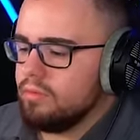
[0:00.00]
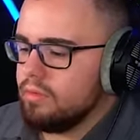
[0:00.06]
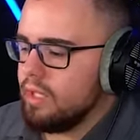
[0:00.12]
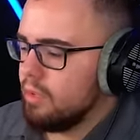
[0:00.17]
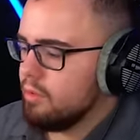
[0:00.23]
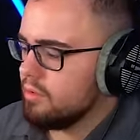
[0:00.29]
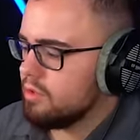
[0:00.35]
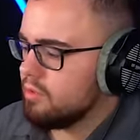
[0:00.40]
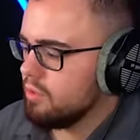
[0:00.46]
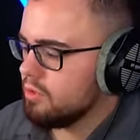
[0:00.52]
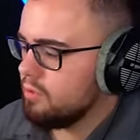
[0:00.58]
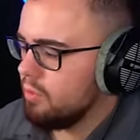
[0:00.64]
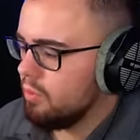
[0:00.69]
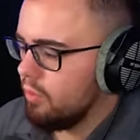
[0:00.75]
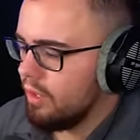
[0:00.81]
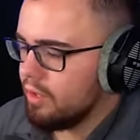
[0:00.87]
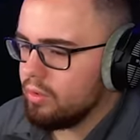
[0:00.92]
That was supposed to
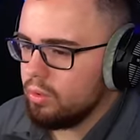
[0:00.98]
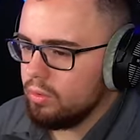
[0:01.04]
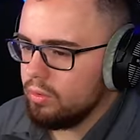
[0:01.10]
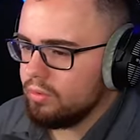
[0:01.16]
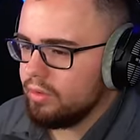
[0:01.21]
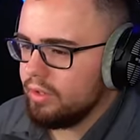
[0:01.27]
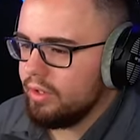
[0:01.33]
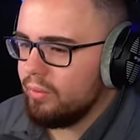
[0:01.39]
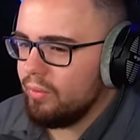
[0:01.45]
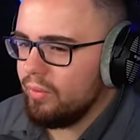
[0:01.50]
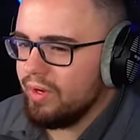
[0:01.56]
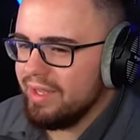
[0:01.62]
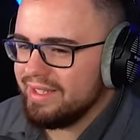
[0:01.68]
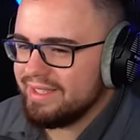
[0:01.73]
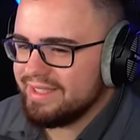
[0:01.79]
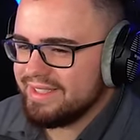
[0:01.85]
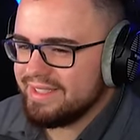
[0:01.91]
be way cooler than it
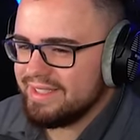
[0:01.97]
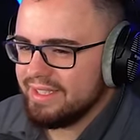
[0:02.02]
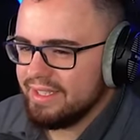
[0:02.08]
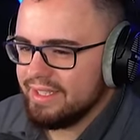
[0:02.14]
was.